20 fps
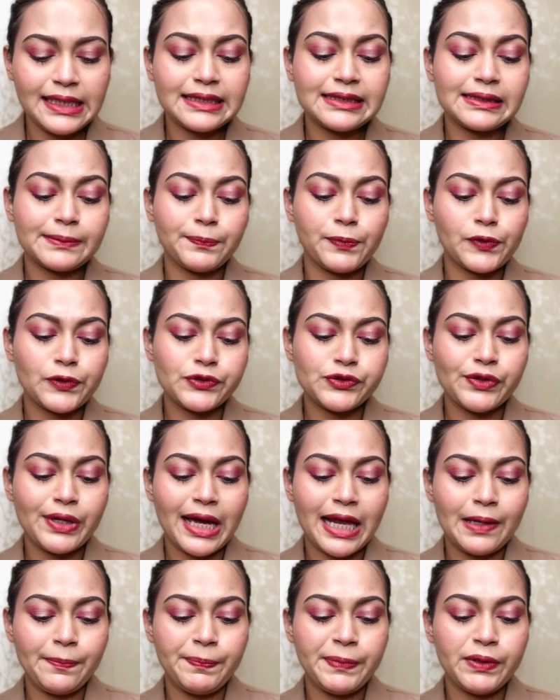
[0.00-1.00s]
it's supposed to
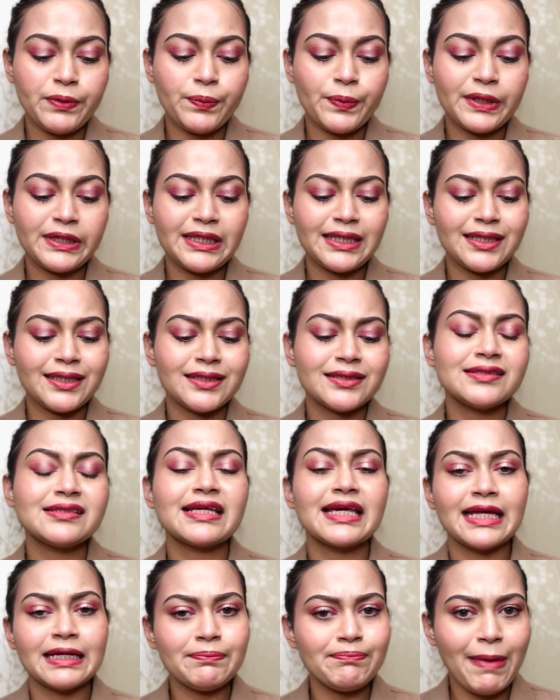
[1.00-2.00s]
help you with the
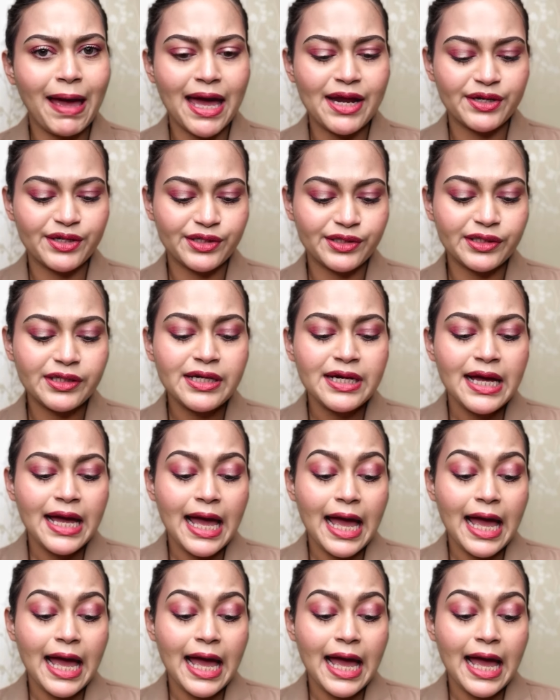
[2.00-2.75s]
skin barrier,